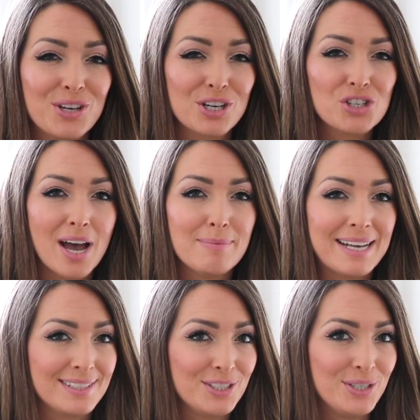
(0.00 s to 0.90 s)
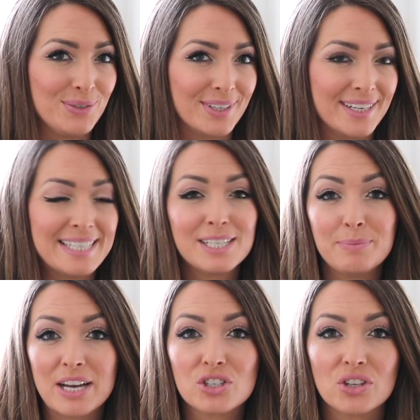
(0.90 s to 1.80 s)
Your job as the tuner is to
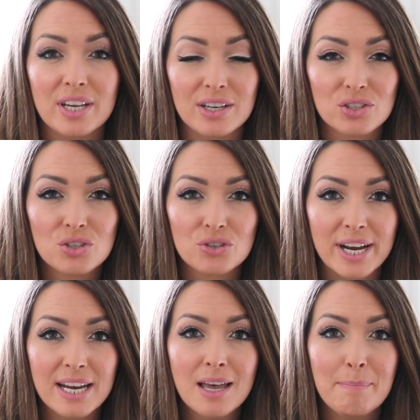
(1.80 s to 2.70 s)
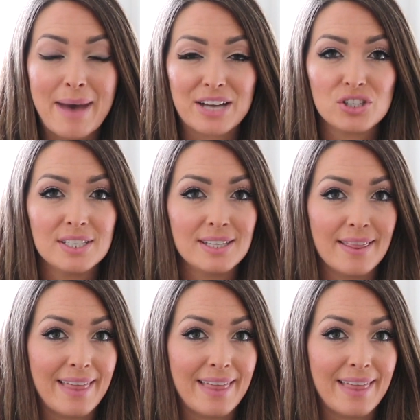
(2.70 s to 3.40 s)
make sure that your string matches